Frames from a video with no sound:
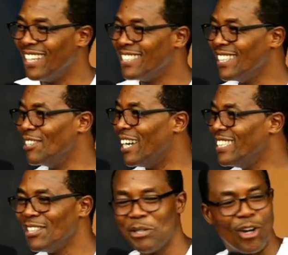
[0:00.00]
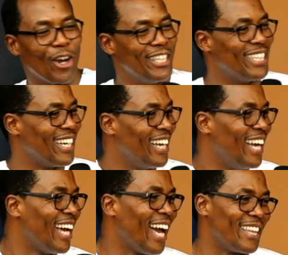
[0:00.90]
until until we coined, uh,
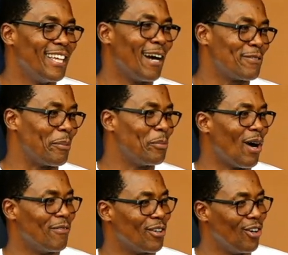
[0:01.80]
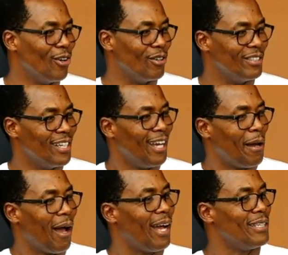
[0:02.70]
I think after people have grown old,
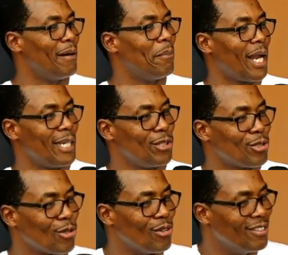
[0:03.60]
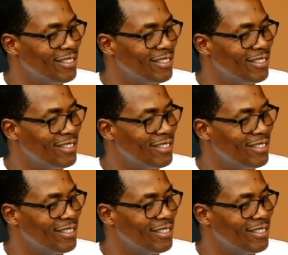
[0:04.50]
uh, bara tioshoro,